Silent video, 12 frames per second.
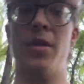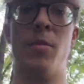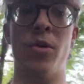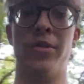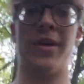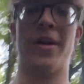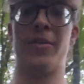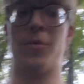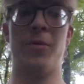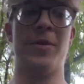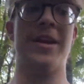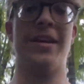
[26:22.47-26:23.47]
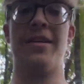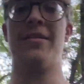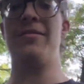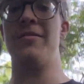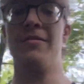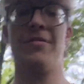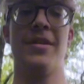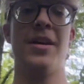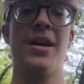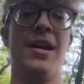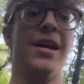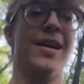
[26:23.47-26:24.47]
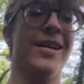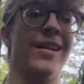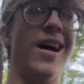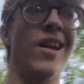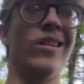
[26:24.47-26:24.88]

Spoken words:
Boy Scouts were being kind of